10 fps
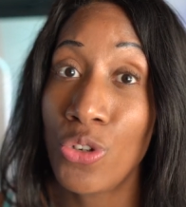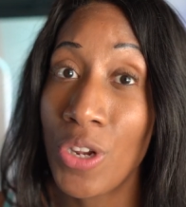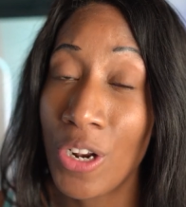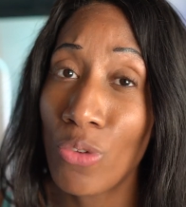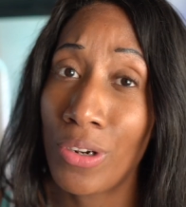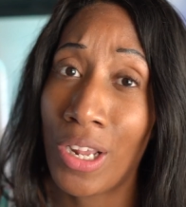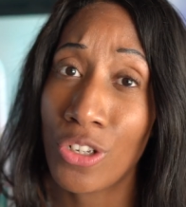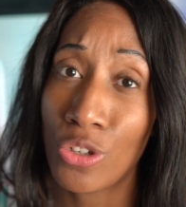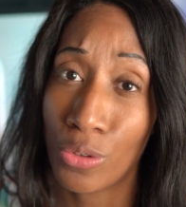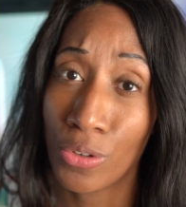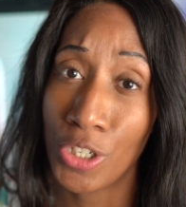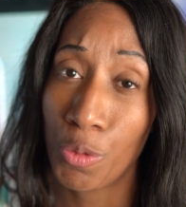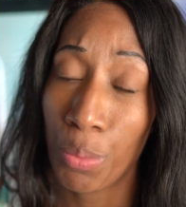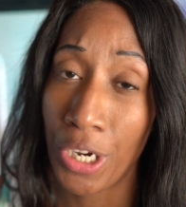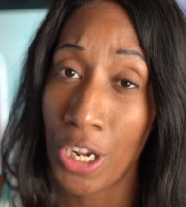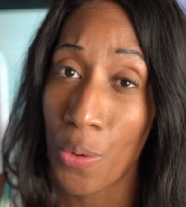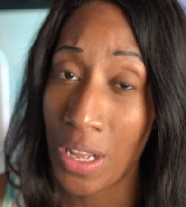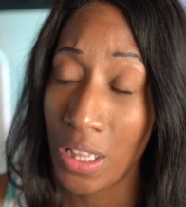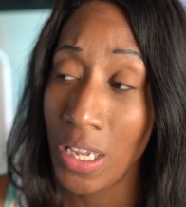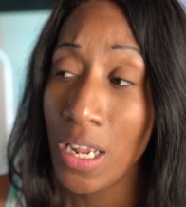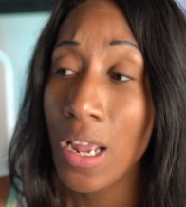you can run out of storage pretty quickly.